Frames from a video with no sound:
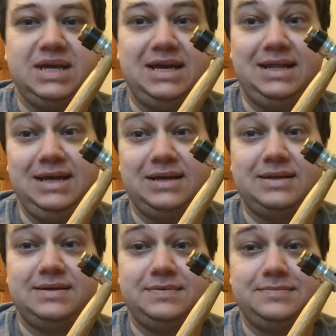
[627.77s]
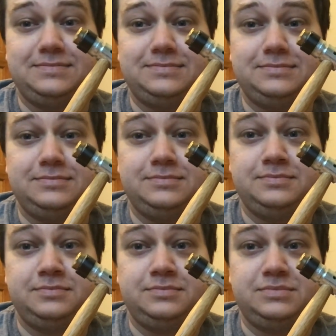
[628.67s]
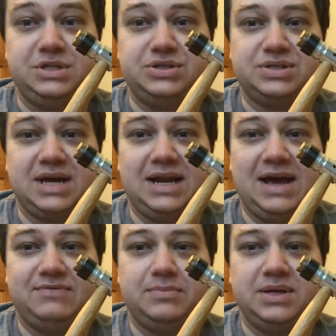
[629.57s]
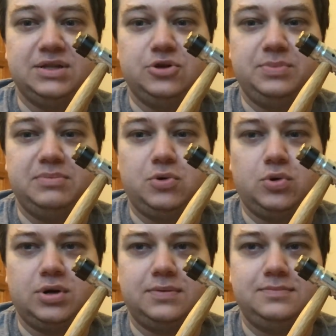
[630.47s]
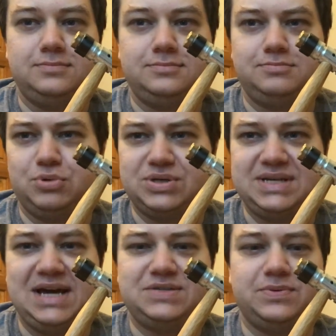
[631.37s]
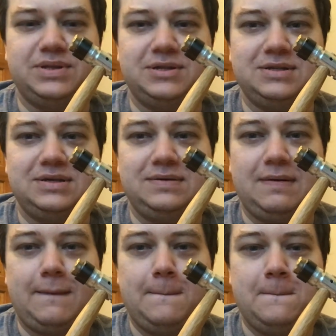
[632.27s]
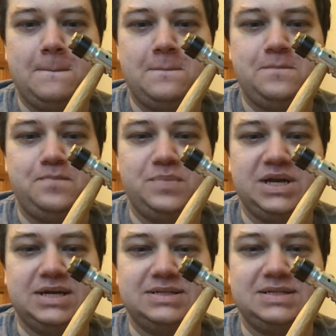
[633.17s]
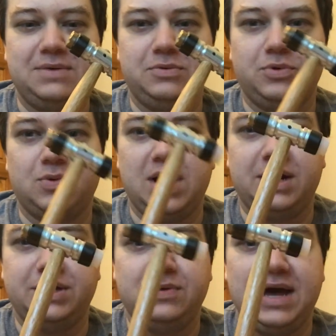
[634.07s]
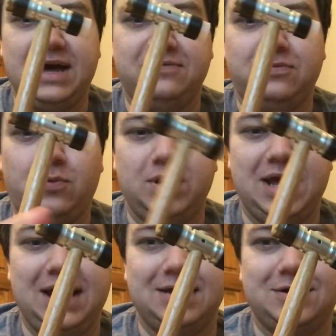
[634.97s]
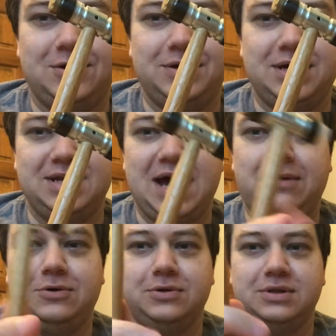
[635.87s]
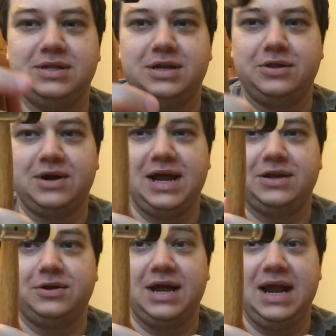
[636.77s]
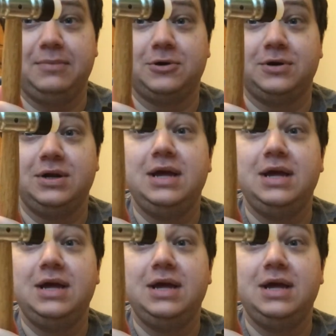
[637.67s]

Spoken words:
and hit it. You just kind of have to be a little bit more precise with it, because that would require you have one hand on a dowel, then another hand on a hammer,